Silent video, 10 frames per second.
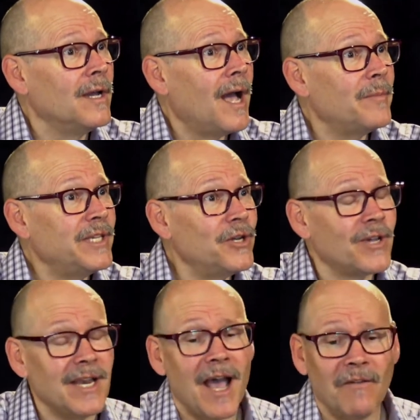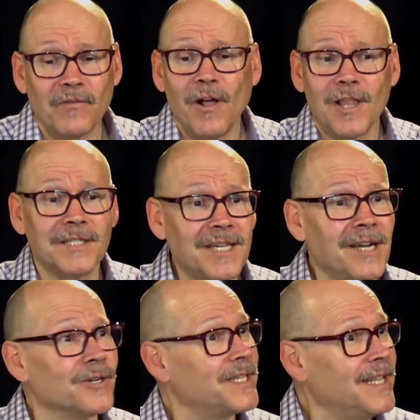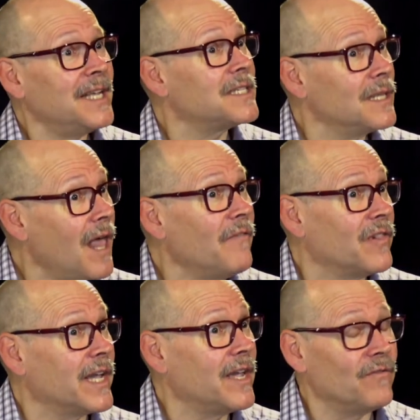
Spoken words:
I mean, you can have volunteers, and that's lovely,